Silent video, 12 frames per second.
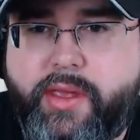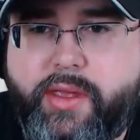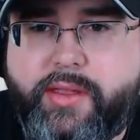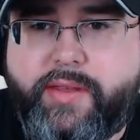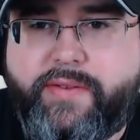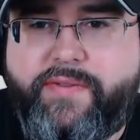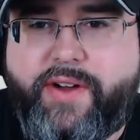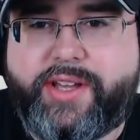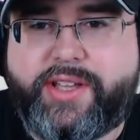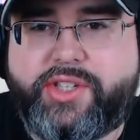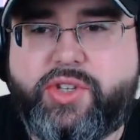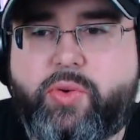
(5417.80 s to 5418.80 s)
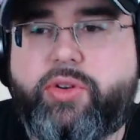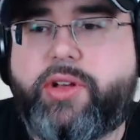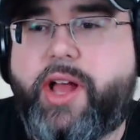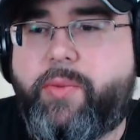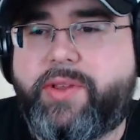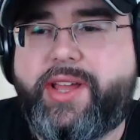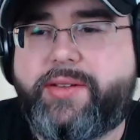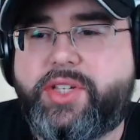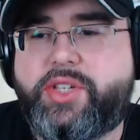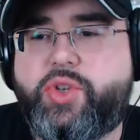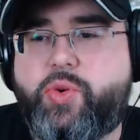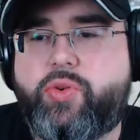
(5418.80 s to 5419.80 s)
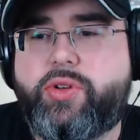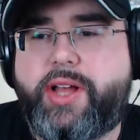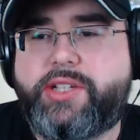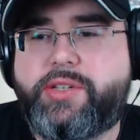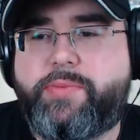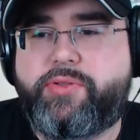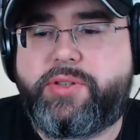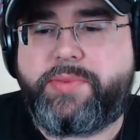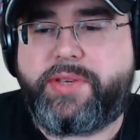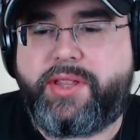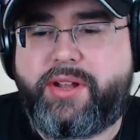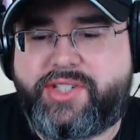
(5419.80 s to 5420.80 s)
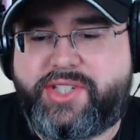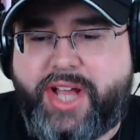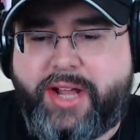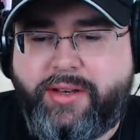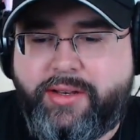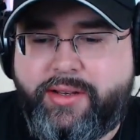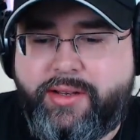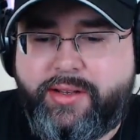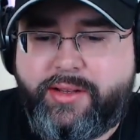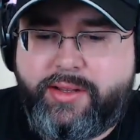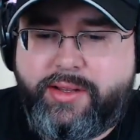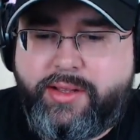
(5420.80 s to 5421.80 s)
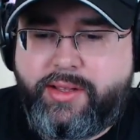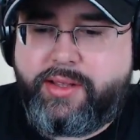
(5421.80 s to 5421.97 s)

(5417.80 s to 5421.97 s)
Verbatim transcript: Fucking squirrel guy. What kind of squirrel guy supposed to be there? Son? I was